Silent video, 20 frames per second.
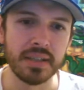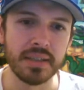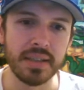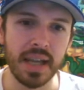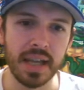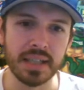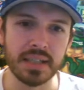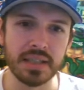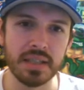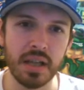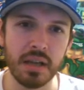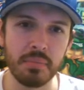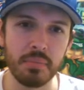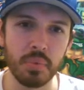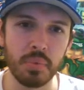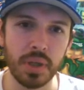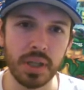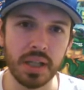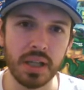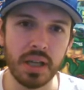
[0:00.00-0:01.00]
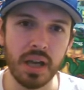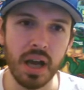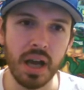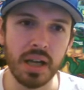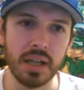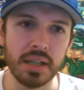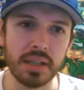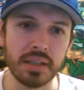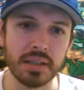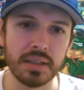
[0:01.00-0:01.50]
Next up, we
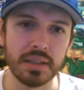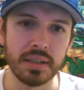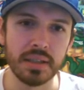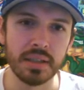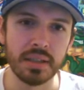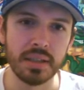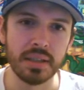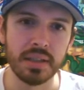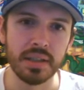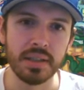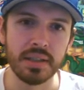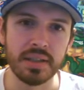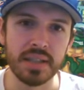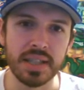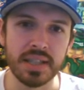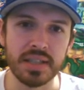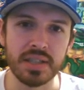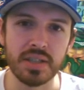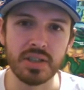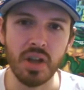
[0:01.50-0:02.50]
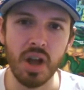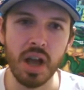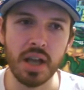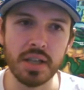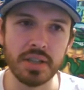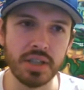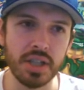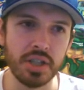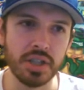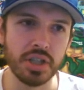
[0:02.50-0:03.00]
got the
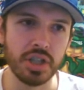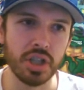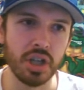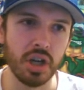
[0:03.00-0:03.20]
sausage